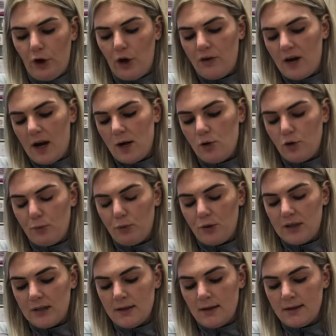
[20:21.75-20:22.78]
her than any other
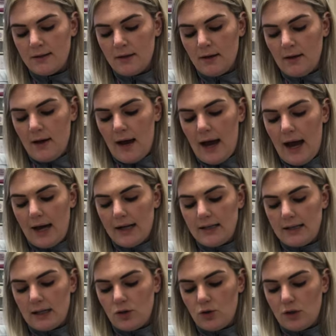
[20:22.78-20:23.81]
prisoner's?
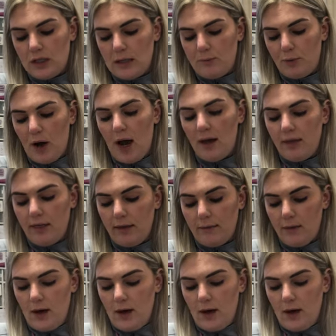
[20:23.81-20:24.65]
Eska took a deep breath.